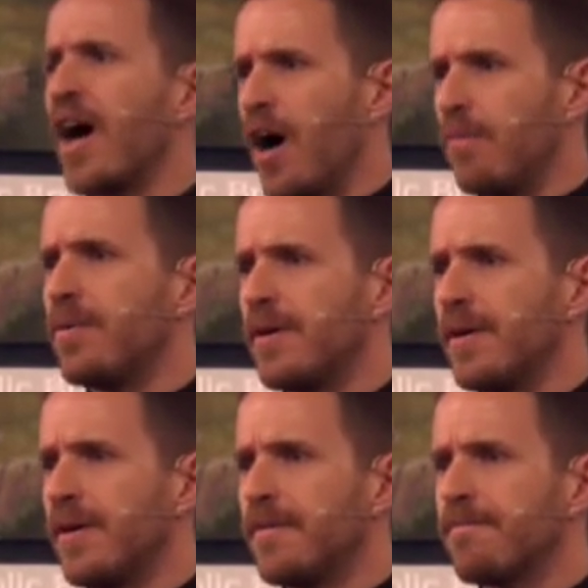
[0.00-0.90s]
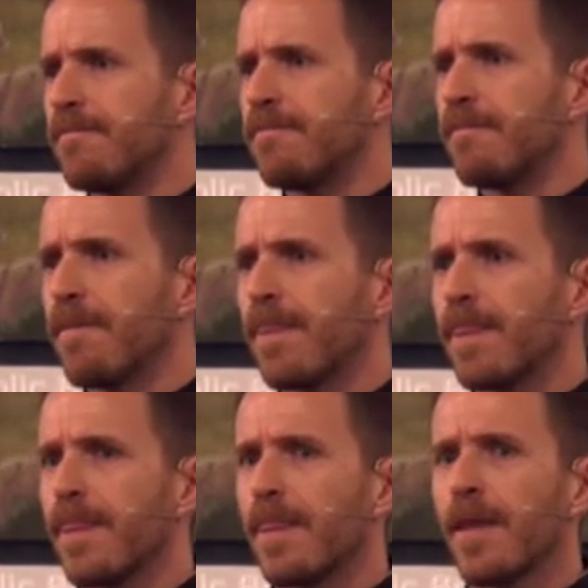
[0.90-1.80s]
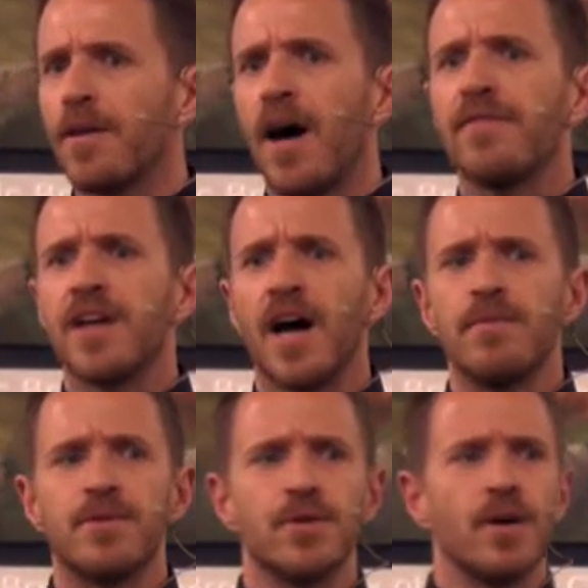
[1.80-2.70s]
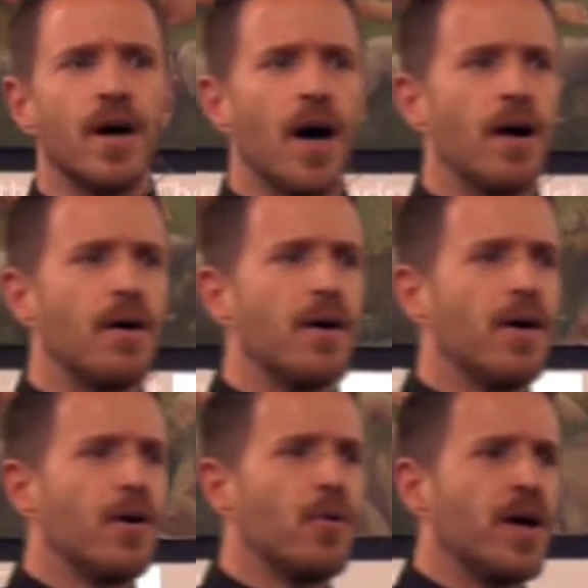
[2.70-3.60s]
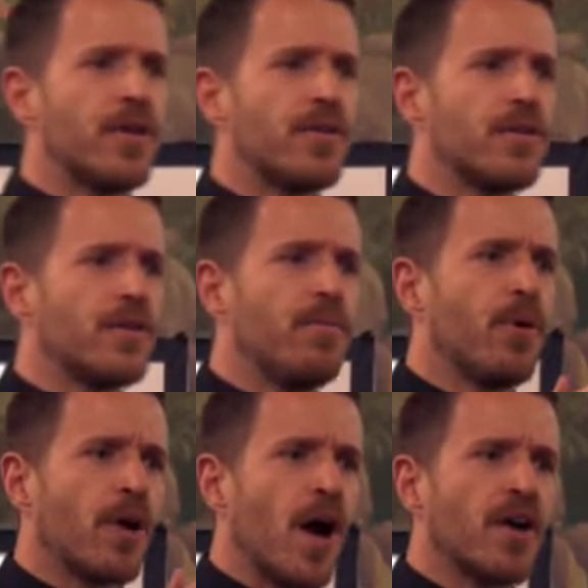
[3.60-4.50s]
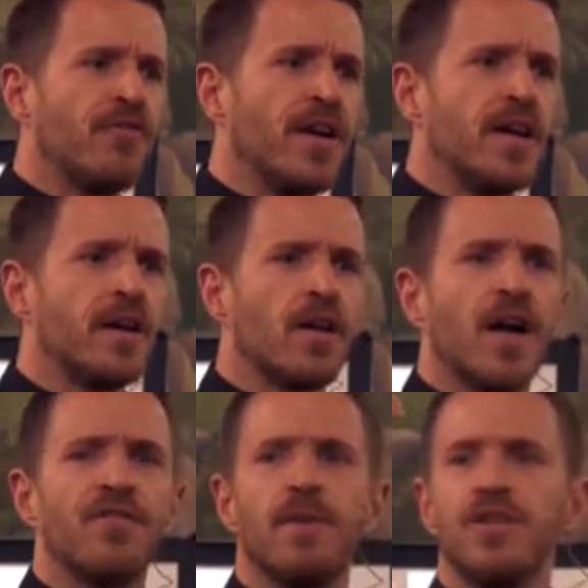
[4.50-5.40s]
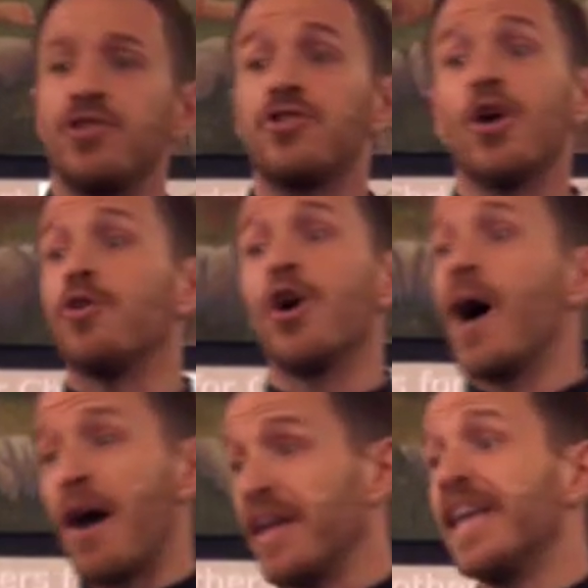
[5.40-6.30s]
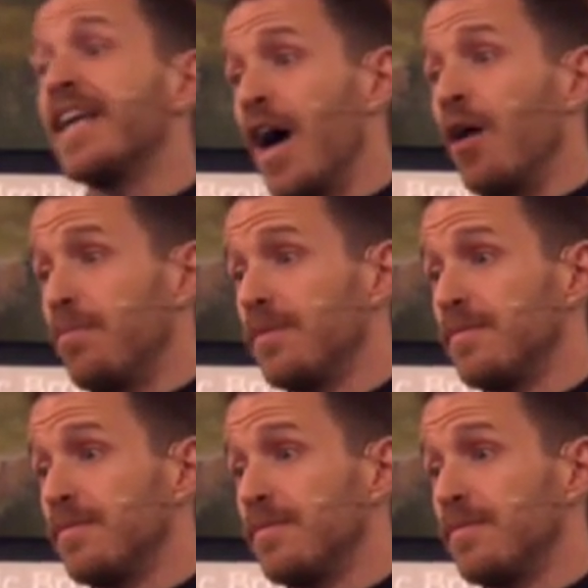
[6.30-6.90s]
help. A lot of times uh, with pornography, a lot of men just don't know how to get help